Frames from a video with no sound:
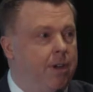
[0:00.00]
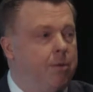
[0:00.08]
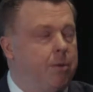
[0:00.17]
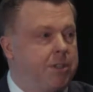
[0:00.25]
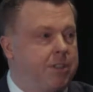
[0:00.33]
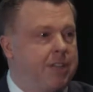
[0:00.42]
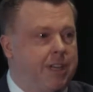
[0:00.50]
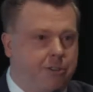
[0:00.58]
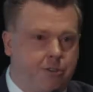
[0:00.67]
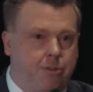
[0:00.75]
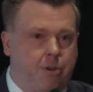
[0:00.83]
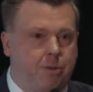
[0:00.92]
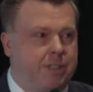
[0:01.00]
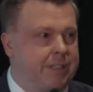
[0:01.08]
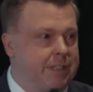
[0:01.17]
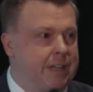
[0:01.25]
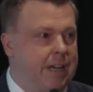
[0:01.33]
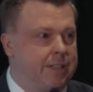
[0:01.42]
which is an issue no one's
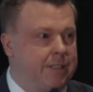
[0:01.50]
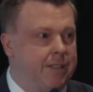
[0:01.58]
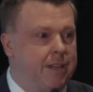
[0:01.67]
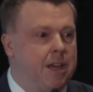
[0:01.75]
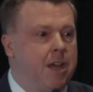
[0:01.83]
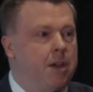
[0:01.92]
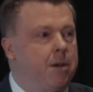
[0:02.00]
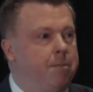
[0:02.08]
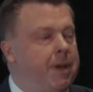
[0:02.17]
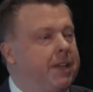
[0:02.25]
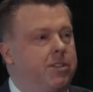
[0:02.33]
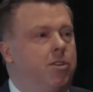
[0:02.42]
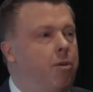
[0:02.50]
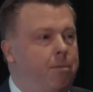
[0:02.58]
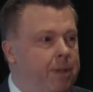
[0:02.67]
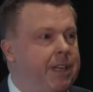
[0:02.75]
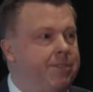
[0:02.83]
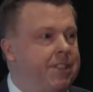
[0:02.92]
discussed, because no one
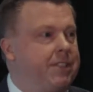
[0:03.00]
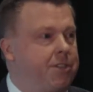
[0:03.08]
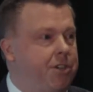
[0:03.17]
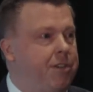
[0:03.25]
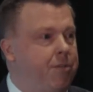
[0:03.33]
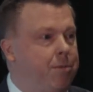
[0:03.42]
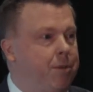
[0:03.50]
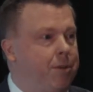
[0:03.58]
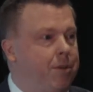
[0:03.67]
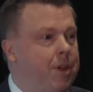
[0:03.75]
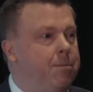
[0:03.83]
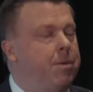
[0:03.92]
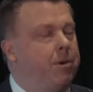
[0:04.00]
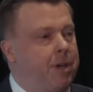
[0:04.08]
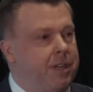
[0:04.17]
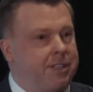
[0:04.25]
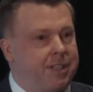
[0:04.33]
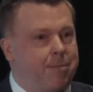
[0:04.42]
believes it's achievable. But
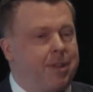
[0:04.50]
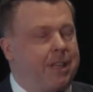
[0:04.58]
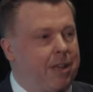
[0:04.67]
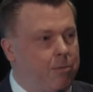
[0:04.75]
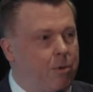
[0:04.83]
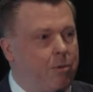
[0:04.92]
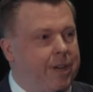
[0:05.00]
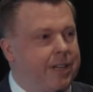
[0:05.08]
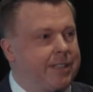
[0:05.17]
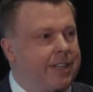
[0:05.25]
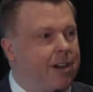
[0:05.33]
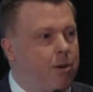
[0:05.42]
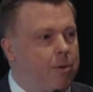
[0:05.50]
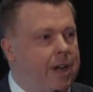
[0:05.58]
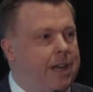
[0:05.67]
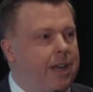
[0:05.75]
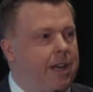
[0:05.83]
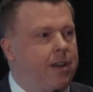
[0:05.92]
it's something that we're witnessing
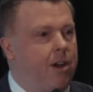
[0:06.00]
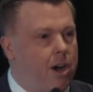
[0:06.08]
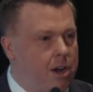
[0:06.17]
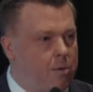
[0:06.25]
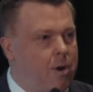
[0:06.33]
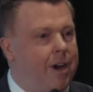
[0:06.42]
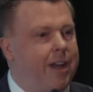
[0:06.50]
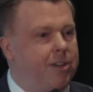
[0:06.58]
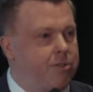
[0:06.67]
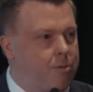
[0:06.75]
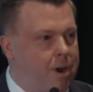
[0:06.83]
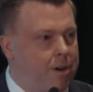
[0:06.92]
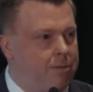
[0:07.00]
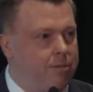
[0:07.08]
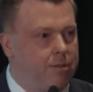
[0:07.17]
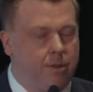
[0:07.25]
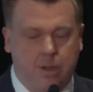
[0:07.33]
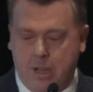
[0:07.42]
already in Ottawa and Toronto.
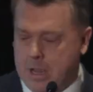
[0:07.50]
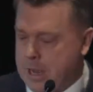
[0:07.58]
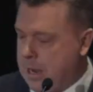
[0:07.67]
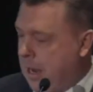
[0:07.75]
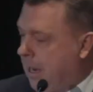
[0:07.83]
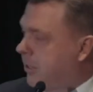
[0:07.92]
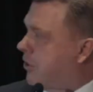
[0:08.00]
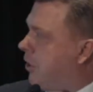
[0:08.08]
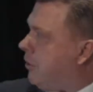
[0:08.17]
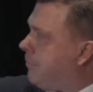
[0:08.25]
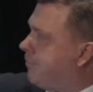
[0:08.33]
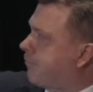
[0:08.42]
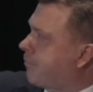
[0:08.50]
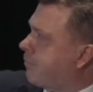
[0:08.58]
And so